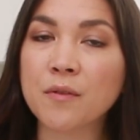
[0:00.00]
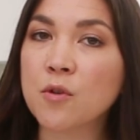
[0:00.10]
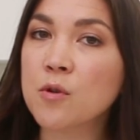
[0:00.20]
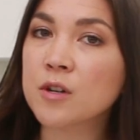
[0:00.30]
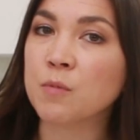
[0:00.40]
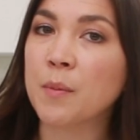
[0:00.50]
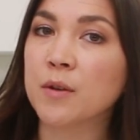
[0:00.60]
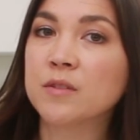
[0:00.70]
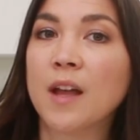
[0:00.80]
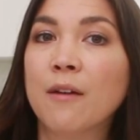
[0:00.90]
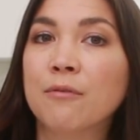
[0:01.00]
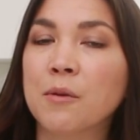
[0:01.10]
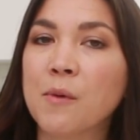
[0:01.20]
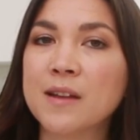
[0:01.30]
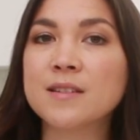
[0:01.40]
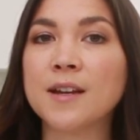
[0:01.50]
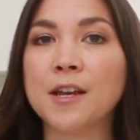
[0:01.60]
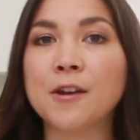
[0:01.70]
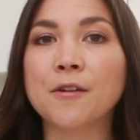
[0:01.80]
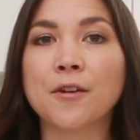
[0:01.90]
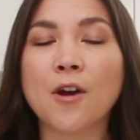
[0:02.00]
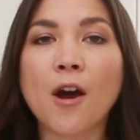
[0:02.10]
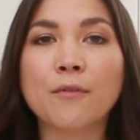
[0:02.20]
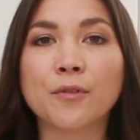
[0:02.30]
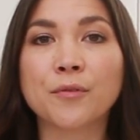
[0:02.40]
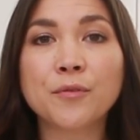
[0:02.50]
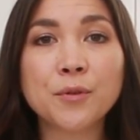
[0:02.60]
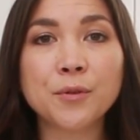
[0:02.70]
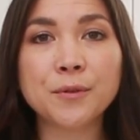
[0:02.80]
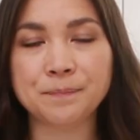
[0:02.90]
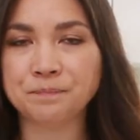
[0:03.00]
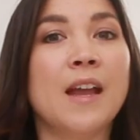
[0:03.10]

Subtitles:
Of course, we post every Wednesday here on Hot for Food.